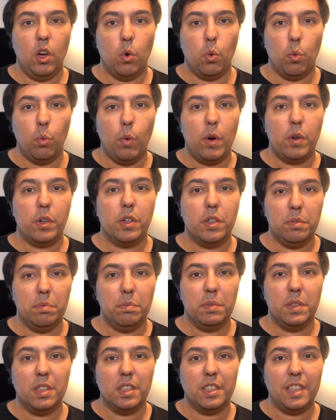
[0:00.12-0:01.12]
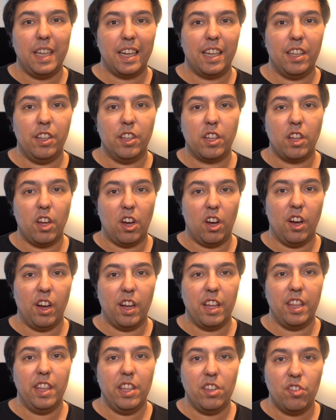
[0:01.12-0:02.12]
Welcome to Tech in the Car.
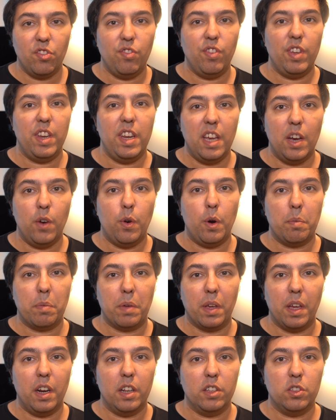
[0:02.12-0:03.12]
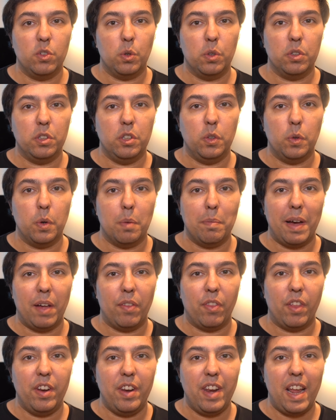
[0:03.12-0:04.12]
In this video, I'm going to talk to you
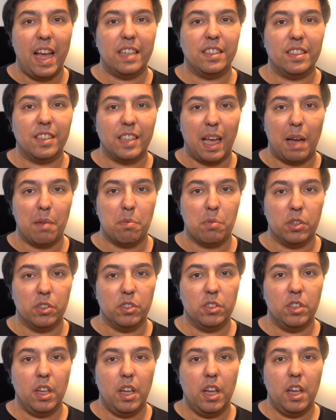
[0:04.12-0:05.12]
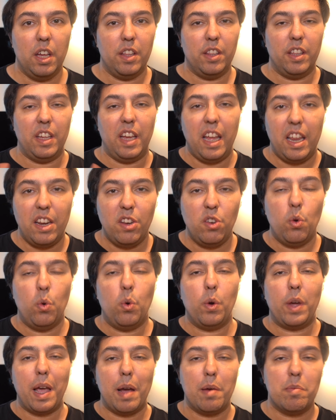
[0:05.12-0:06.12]
about the Nest cameras, the
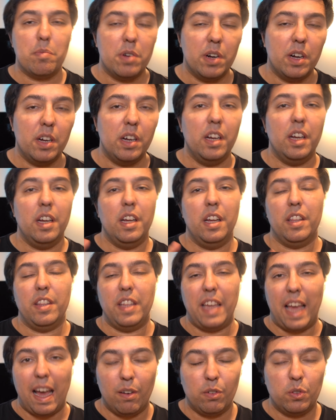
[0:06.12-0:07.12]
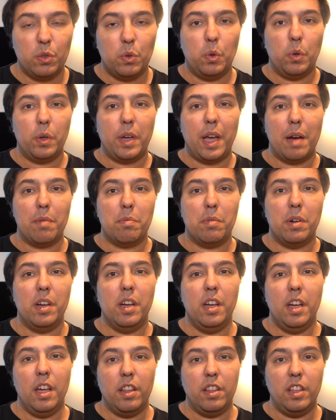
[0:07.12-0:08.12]
indoor camera, the outdoor camera,
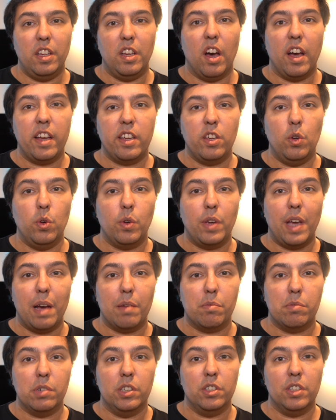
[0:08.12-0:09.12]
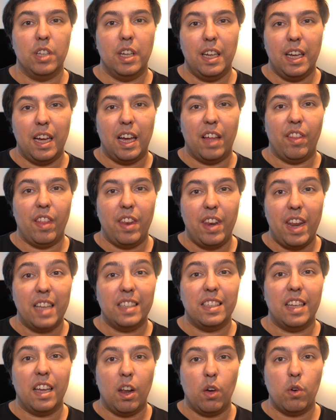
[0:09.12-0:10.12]
the IQ cameras, and the
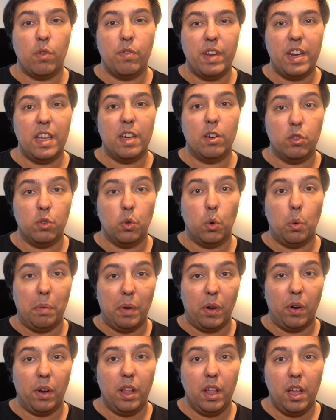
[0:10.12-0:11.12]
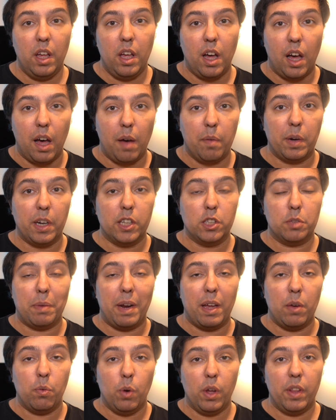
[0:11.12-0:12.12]
Nest Hello Video Doorbell. I'm going to
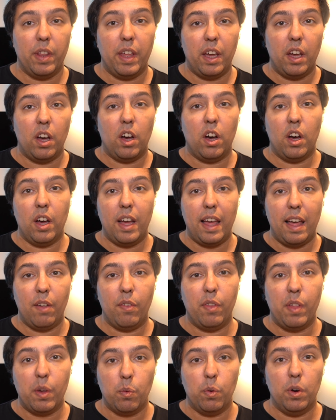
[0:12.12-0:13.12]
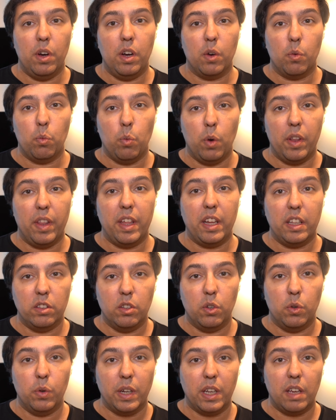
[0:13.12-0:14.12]
explain what they are, how they work, what they
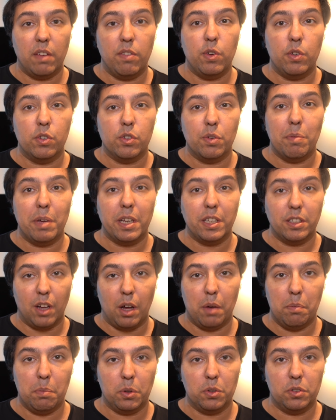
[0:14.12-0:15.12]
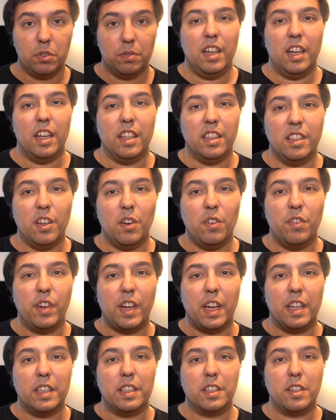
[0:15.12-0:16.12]
do, and give you some examples. And don't
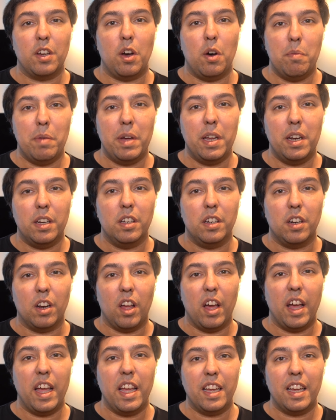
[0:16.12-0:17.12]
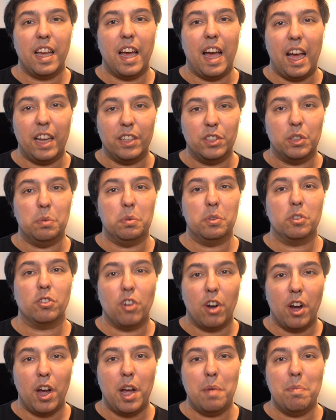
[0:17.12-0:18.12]
forget to comment, like, and
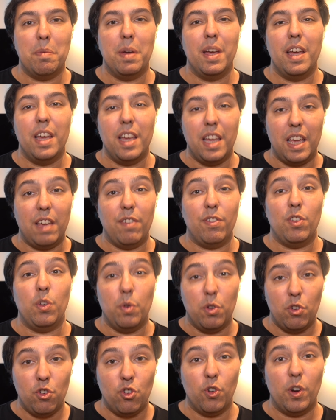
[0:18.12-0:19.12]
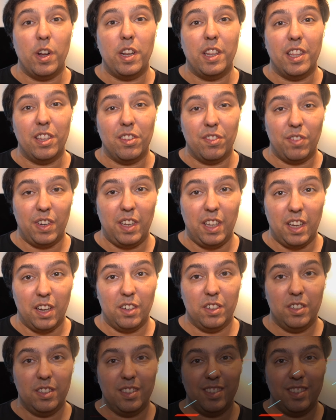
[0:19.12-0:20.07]
subscribe if you enjoyed this video.